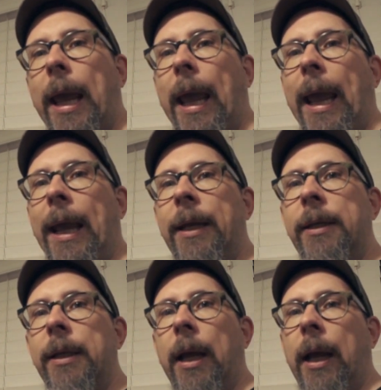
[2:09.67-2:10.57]

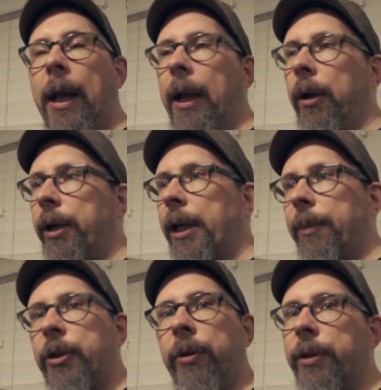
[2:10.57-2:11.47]
And uh, hook it
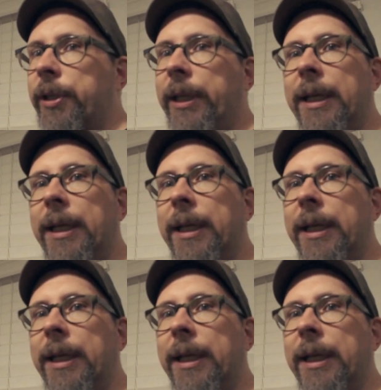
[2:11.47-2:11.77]
up to just